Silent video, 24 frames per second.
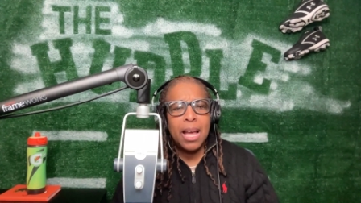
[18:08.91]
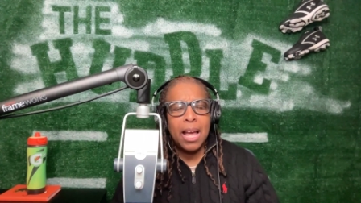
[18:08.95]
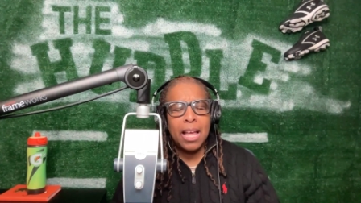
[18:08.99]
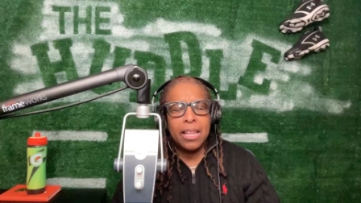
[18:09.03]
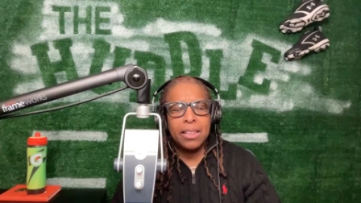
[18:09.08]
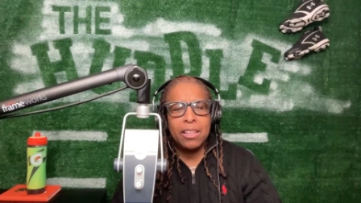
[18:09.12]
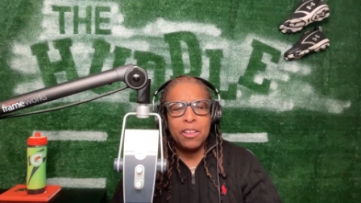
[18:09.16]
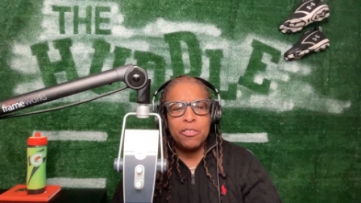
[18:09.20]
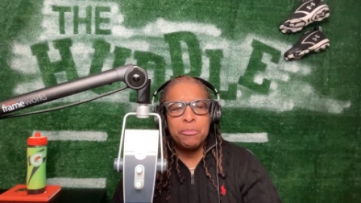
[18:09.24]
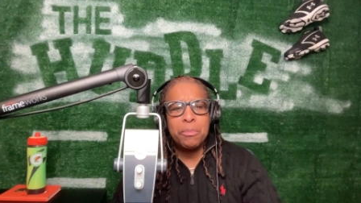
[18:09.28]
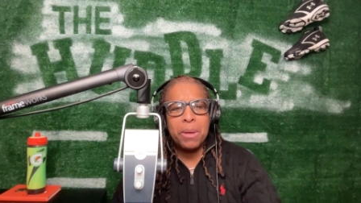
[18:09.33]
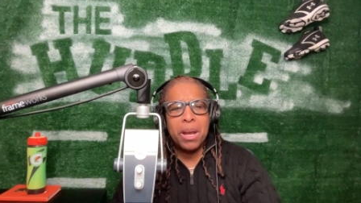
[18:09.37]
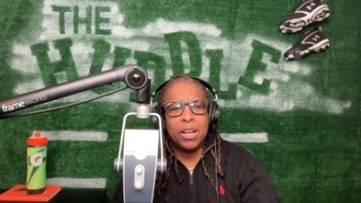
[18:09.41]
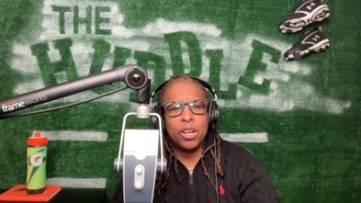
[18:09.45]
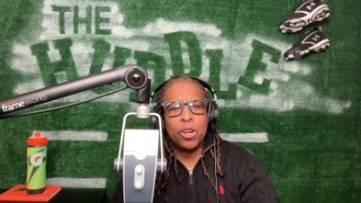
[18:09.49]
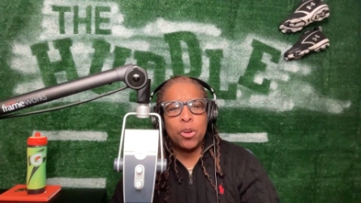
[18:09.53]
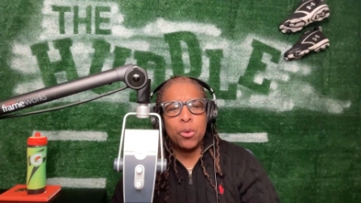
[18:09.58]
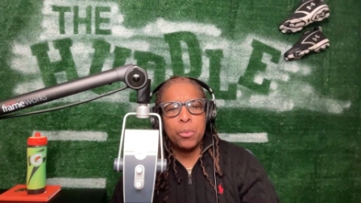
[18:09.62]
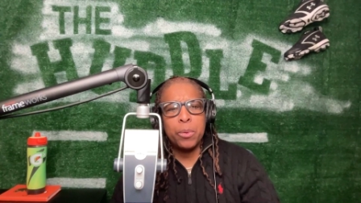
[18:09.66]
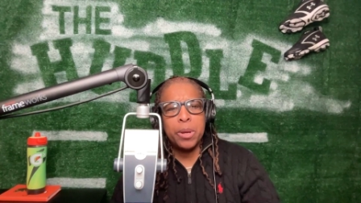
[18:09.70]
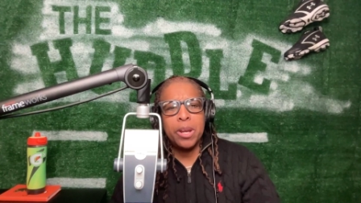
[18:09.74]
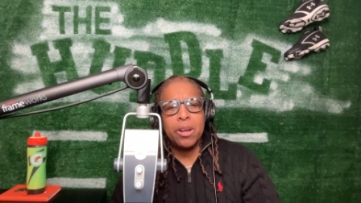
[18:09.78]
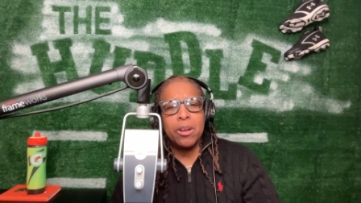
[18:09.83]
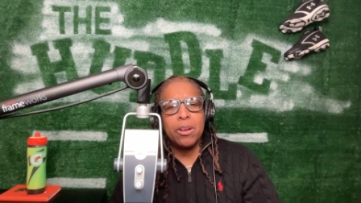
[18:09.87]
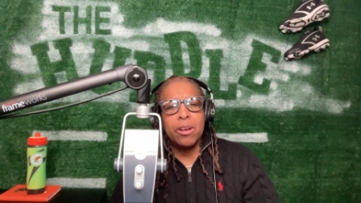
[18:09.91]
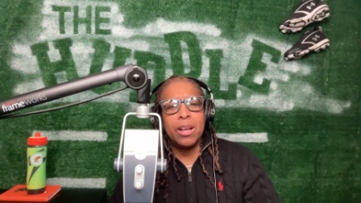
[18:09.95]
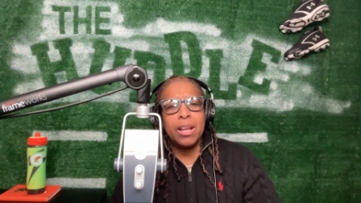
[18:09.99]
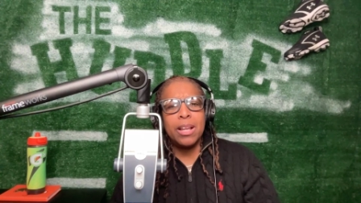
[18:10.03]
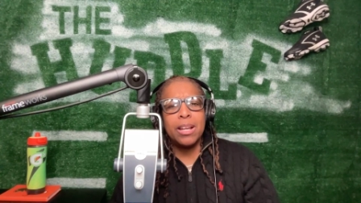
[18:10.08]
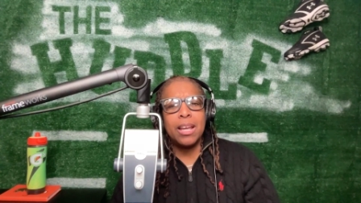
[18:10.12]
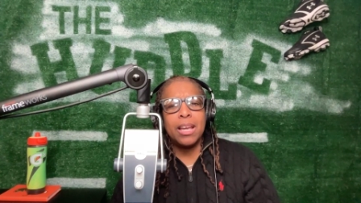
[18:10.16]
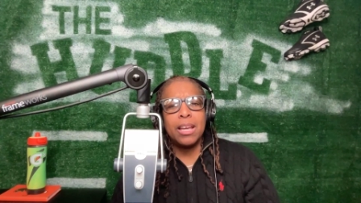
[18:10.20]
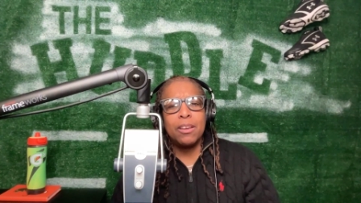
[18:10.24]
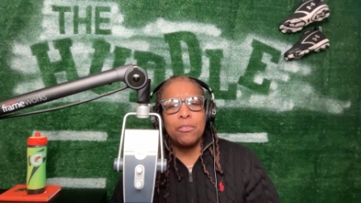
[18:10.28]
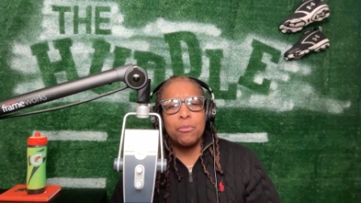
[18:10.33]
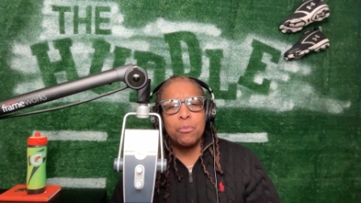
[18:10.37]
I love my career
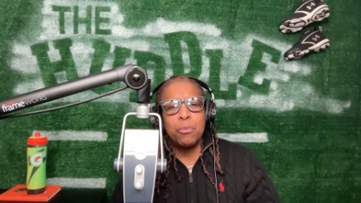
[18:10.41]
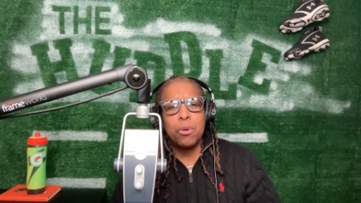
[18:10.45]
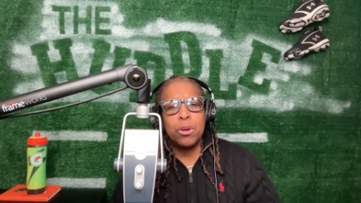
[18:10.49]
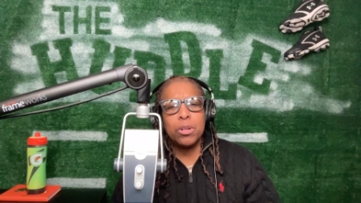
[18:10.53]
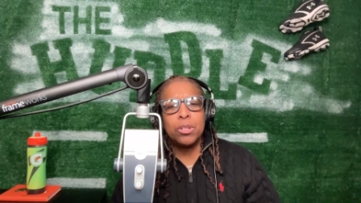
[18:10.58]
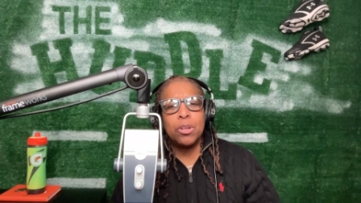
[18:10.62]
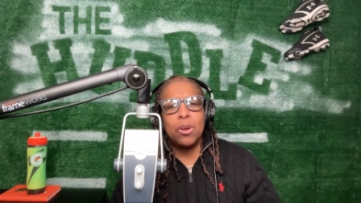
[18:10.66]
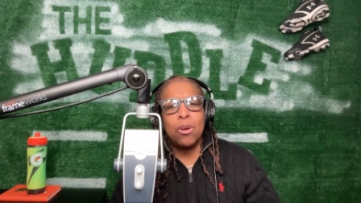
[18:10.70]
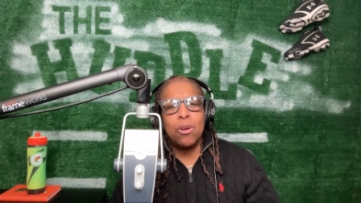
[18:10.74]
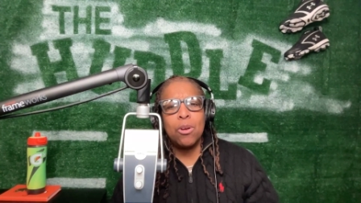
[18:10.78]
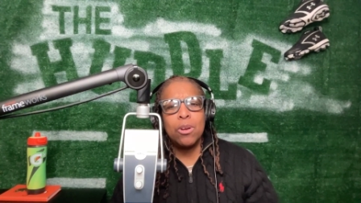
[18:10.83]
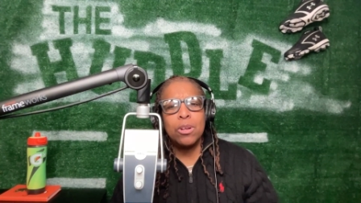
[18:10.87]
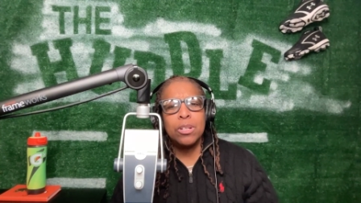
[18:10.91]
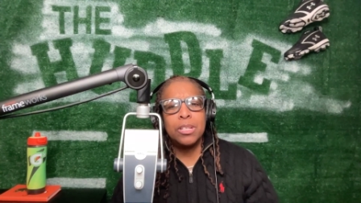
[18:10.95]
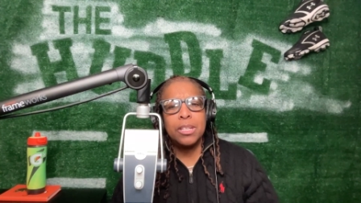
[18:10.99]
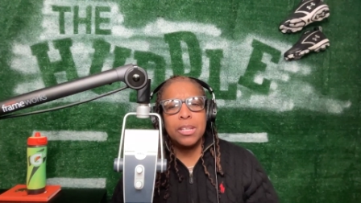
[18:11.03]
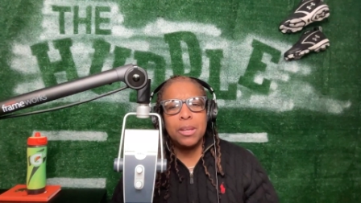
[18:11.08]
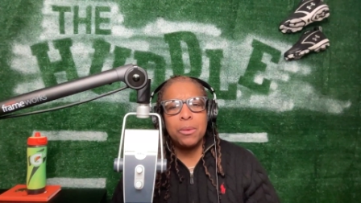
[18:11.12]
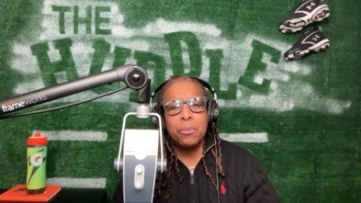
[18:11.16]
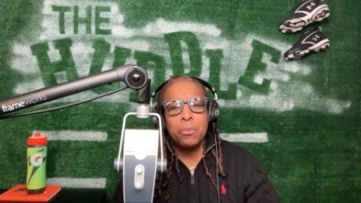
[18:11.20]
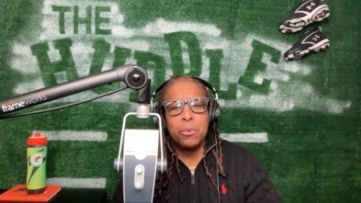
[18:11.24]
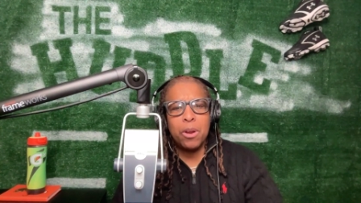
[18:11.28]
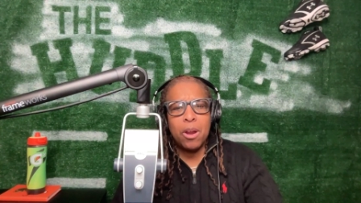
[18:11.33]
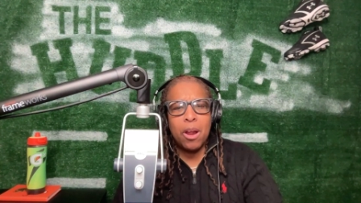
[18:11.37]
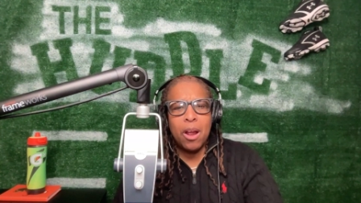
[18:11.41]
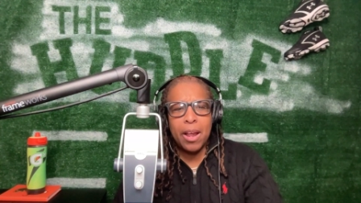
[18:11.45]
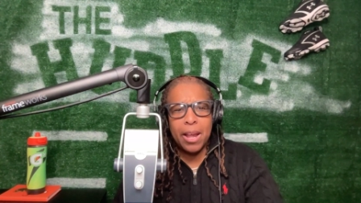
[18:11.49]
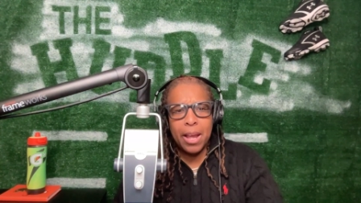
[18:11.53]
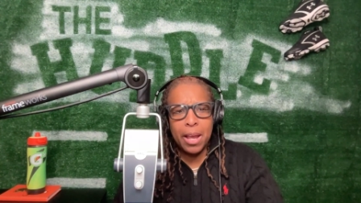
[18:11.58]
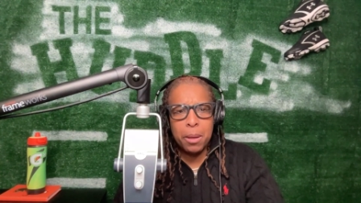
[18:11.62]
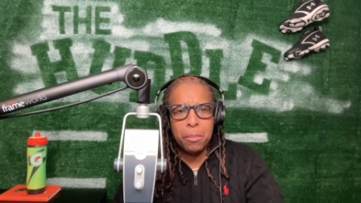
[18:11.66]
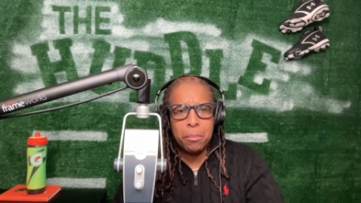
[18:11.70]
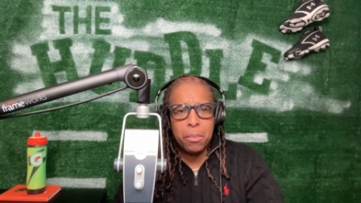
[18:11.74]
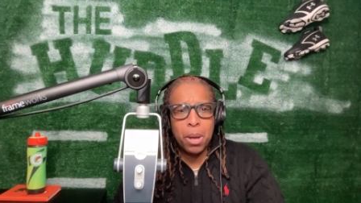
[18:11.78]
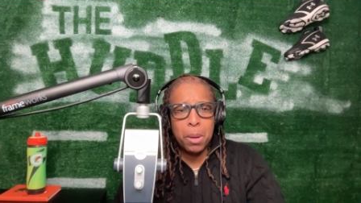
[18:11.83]
and I have worked hard to get where I am.